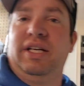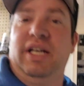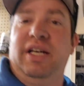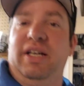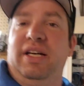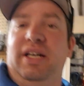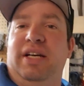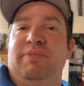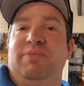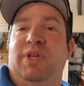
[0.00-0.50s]
I,
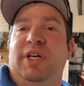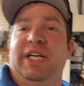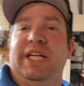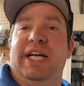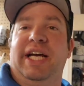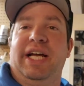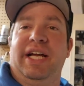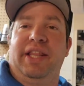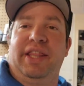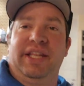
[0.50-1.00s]
am running
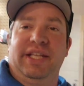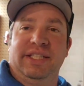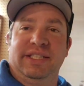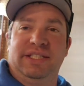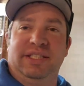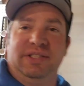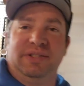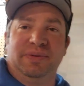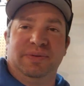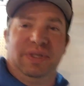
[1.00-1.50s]
out of things
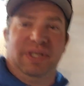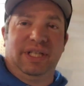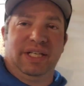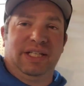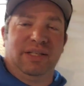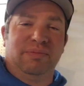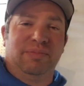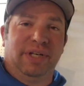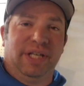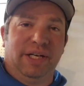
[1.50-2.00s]
to uh,
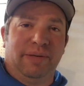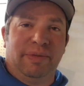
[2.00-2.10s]
complain